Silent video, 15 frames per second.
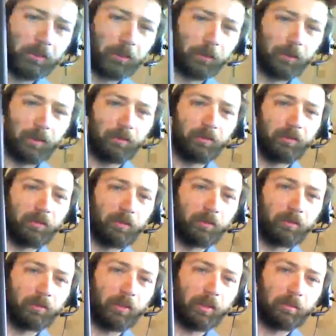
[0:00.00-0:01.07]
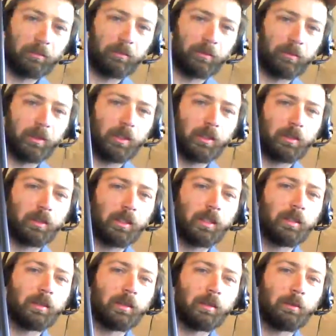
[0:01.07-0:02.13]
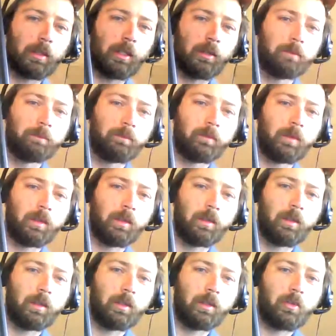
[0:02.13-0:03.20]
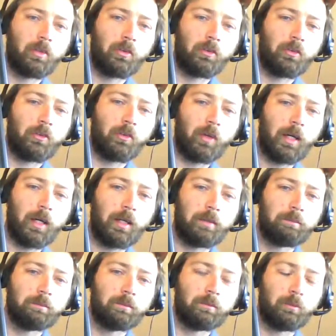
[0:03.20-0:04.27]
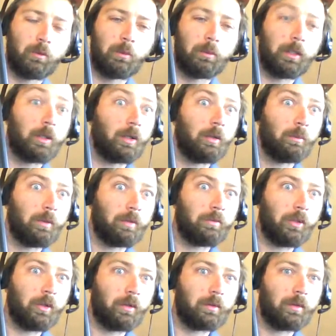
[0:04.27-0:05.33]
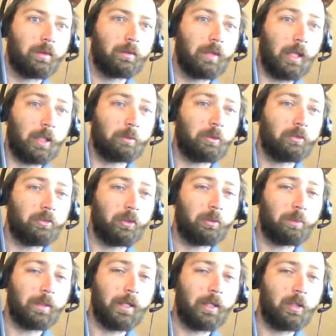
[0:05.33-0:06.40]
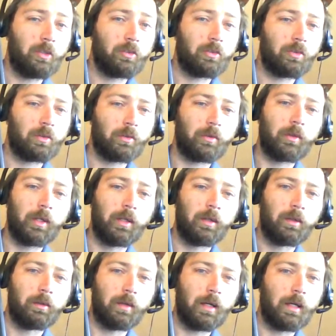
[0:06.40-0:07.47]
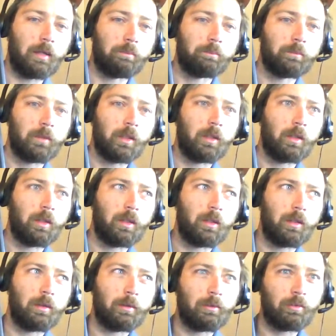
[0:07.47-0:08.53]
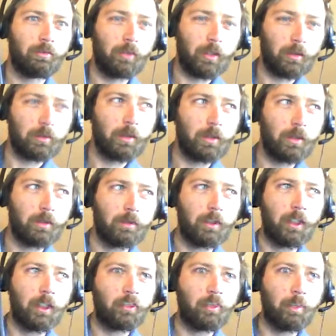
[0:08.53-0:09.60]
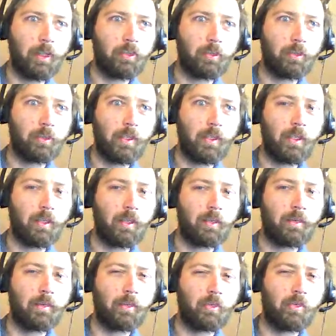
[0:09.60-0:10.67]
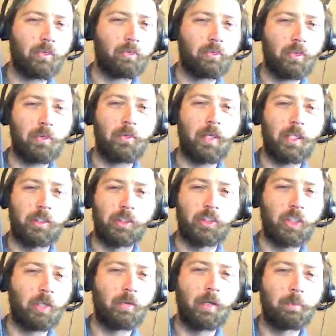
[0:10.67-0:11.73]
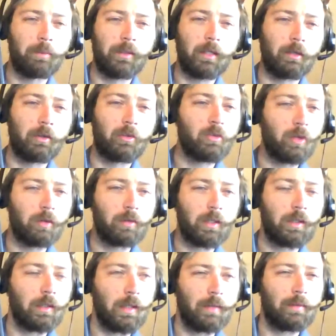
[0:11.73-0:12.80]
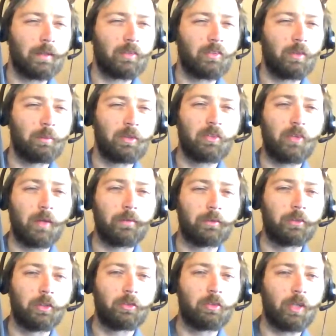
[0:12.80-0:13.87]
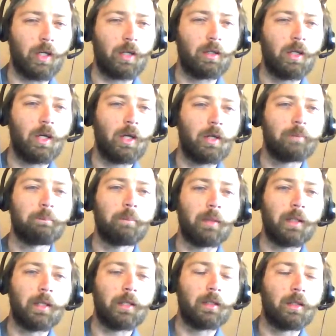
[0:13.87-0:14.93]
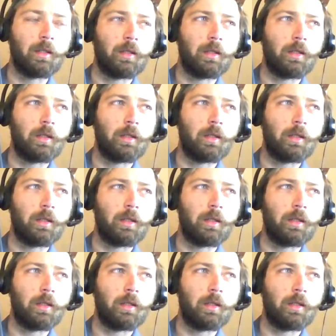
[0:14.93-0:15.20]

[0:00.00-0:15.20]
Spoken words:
petroglyph from, there we go. This is what we call one of our animal flute players. They're fairly unique to Mesa Prieta. There's a few that show up in Arizona, I think some in southern Utah, but